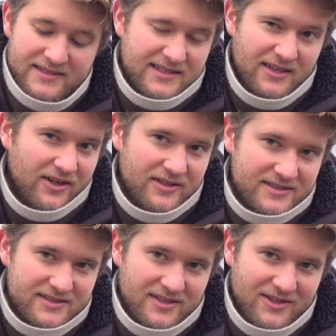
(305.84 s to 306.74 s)

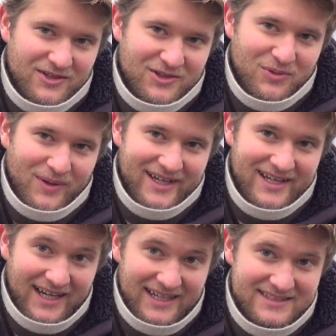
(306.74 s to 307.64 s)
slugs are quite
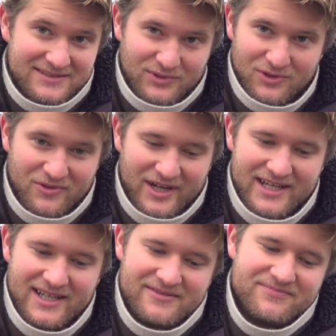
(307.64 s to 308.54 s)
active
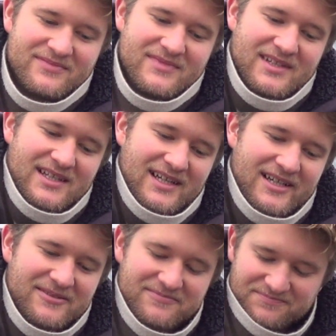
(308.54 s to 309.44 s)
already.
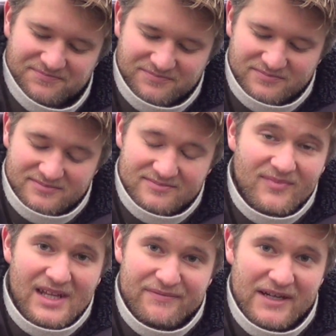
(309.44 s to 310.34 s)

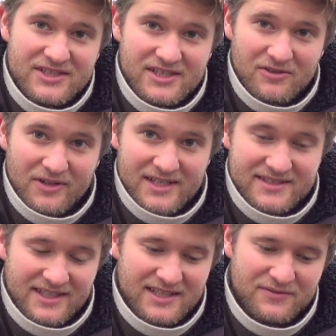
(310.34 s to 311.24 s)
I've actually already
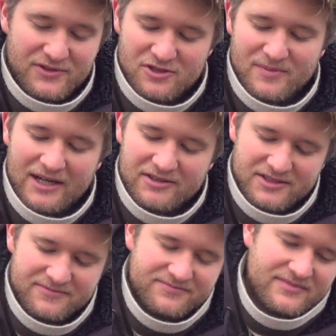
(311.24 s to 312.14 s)
seen a few
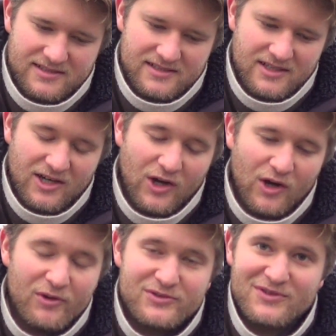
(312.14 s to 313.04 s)
about.
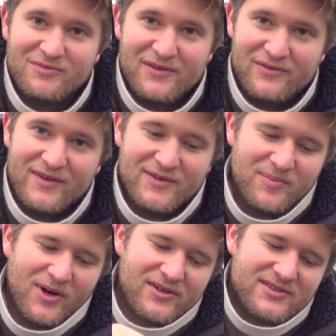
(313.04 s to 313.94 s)
always one of my favorite
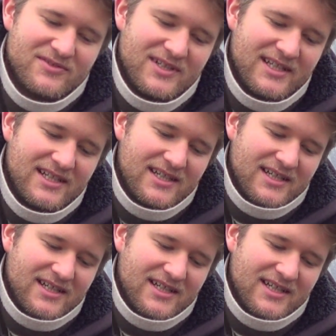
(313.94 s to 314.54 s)
parts really